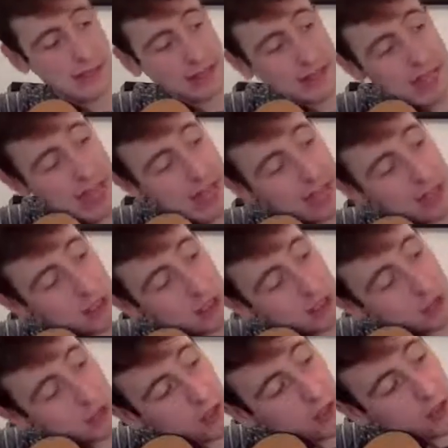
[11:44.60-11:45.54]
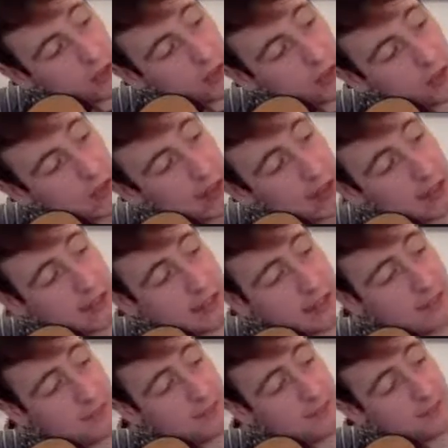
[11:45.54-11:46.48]
Then you've got to
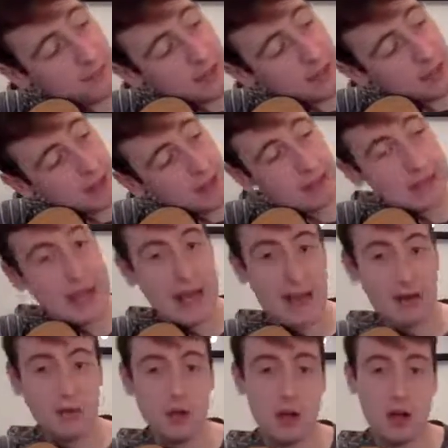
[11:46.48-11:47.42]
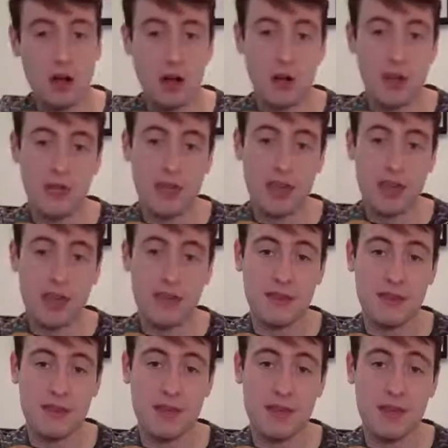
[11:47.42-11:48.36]
press down on the
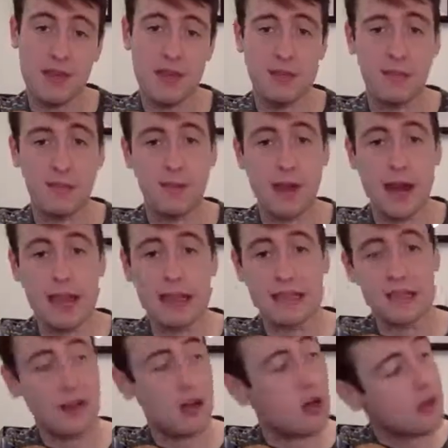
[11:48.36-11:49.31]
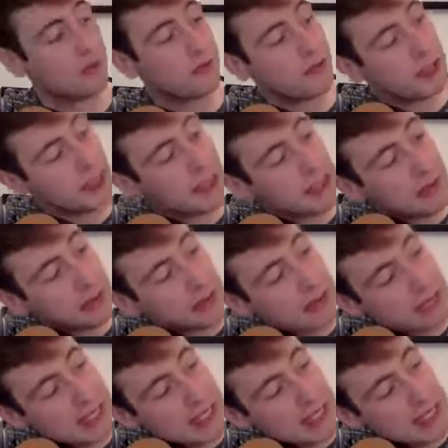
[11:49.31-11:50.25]
third fret on the
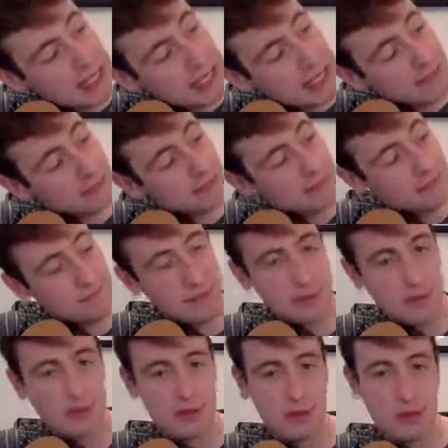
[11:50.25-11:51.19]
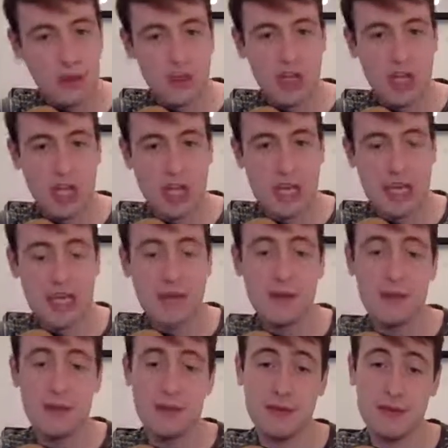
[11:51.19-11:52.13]
D, G,
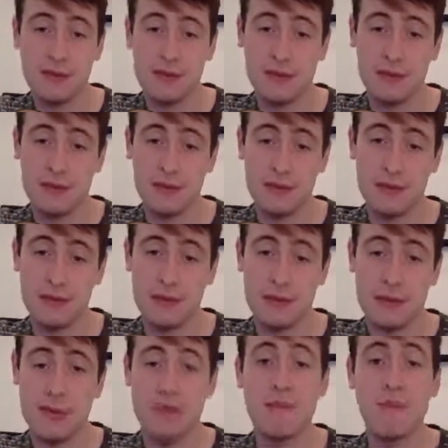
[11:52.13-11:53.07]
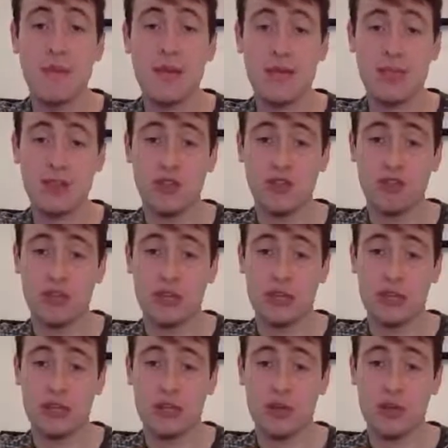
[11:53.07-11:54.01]
and B string,
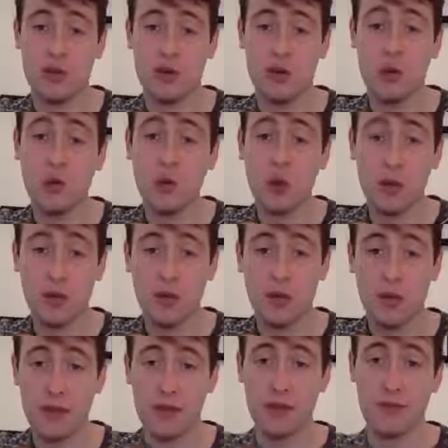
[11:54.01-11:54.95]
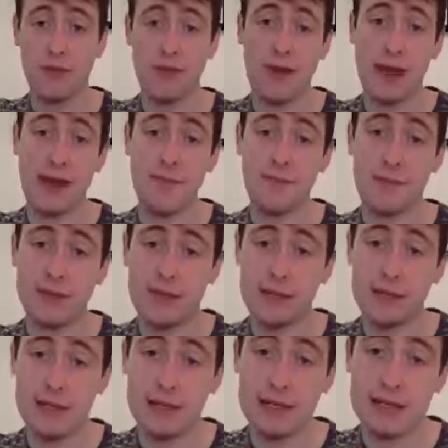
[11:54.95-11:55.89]
all on the third fret.
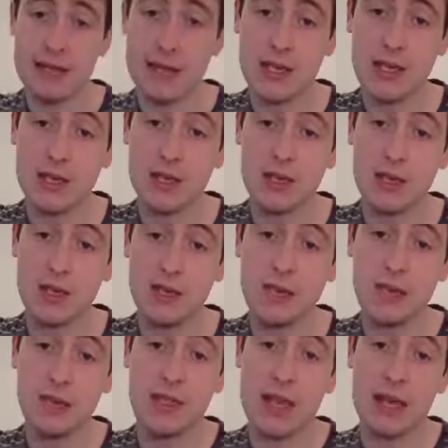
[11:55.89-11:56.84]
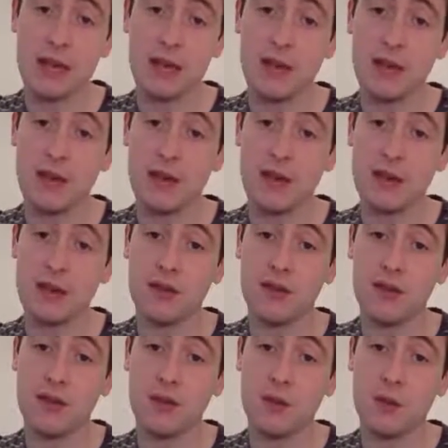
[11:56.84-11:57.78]
Now you can use your second, third, and
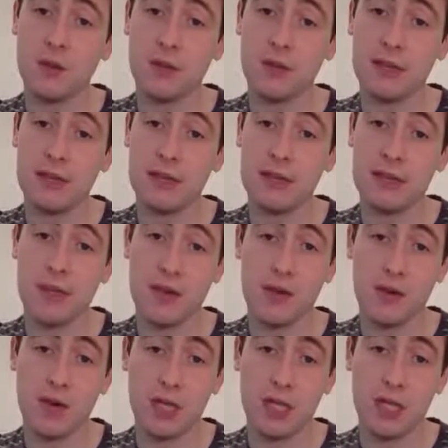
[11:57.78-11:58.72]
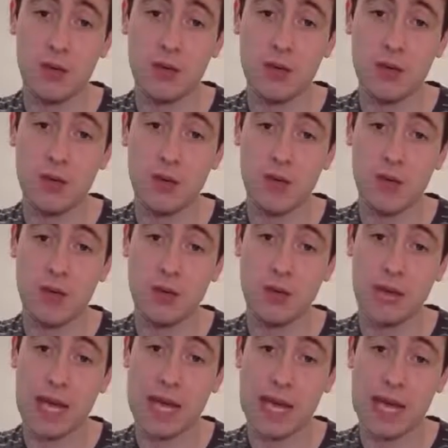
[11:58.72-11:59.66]
fourth finger, kind of like you were when you're
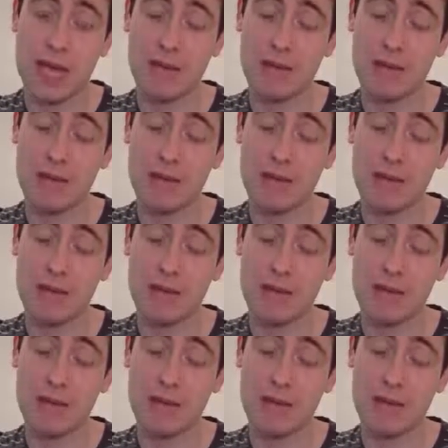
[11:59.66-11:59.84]
playing A